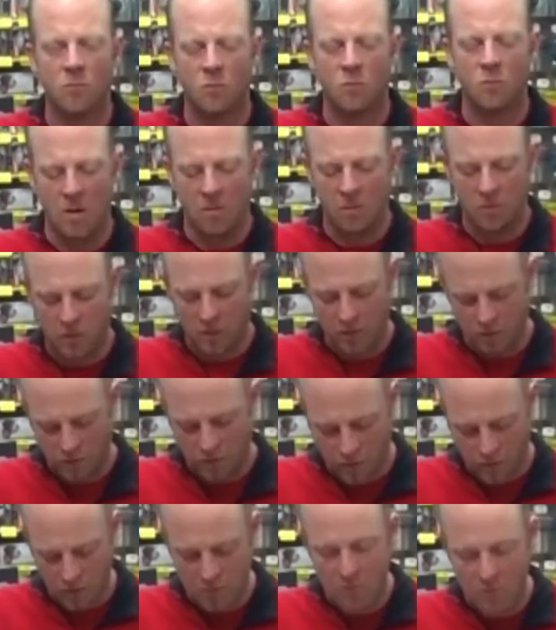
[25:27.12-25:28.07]
Yep, it
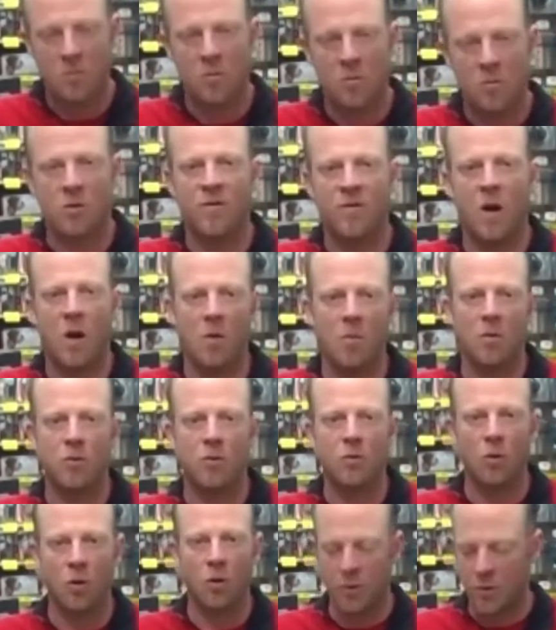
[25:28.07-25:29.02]
becomes the most valuable
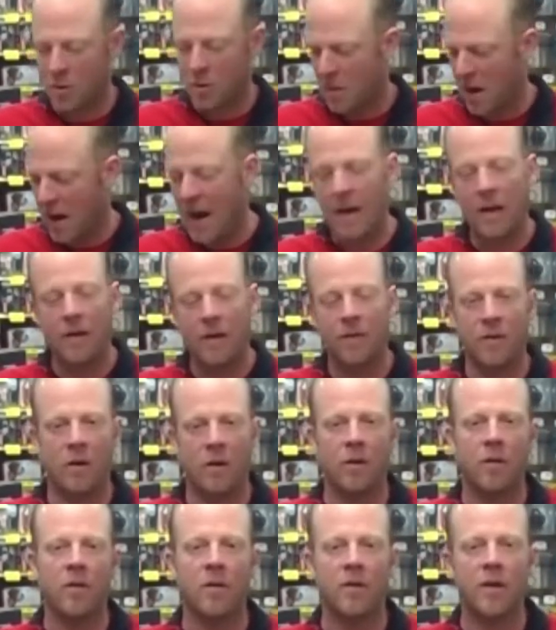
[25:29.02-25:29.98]
tool in your pack at the
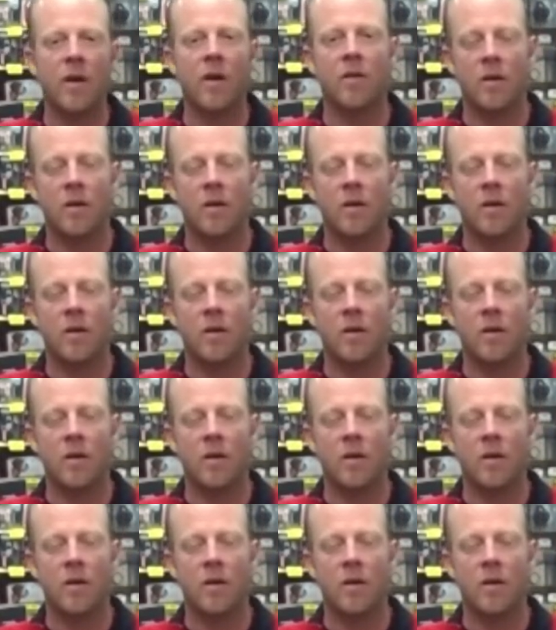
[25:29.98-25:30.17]
end of the day.